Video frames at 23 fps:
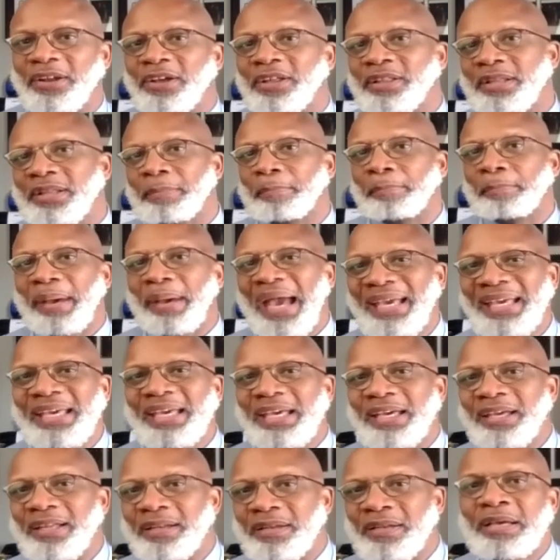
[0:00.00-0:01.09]
And on the back
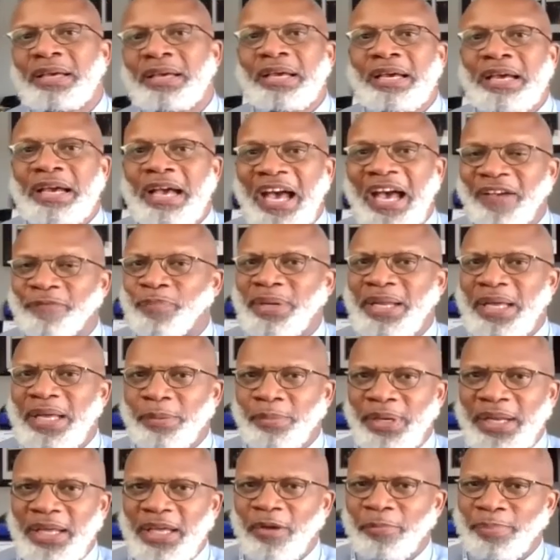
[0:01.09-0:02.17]
end, I've been
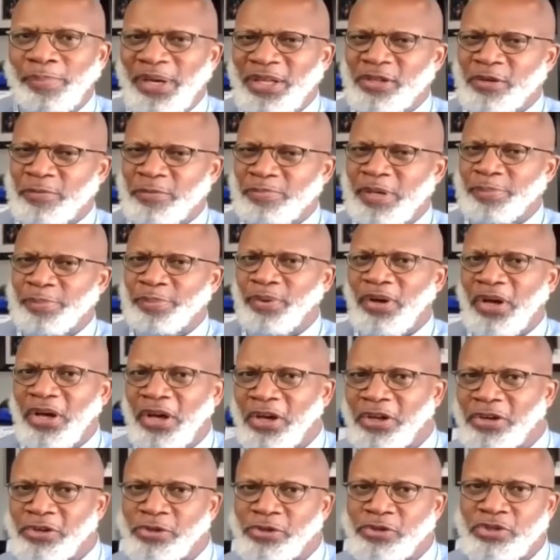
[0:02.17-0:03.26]
able to help other people
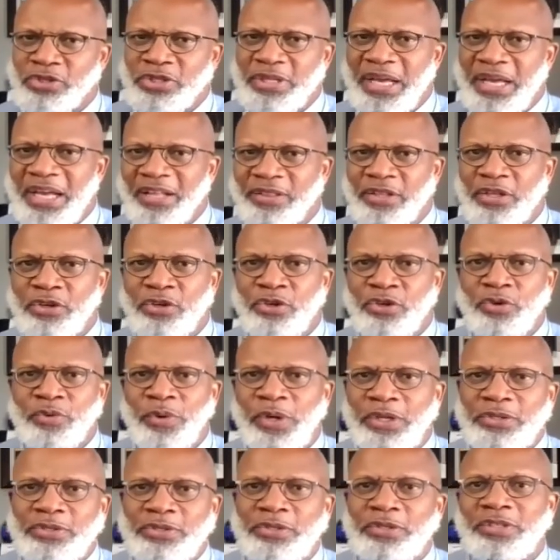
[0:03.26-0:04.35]
understand the
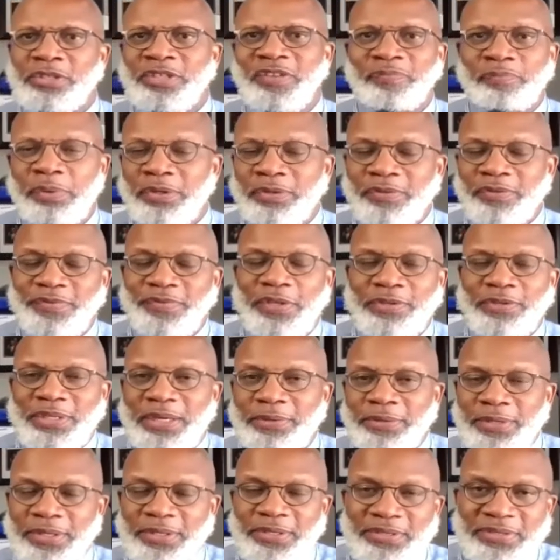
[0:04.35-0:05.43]
nuances of both of those
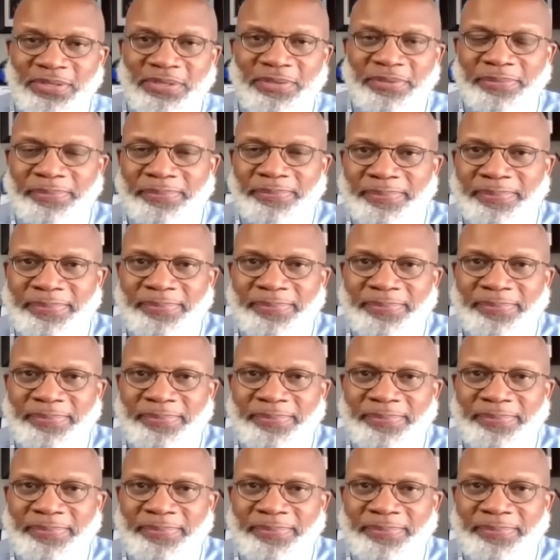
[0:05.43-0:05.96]
areas.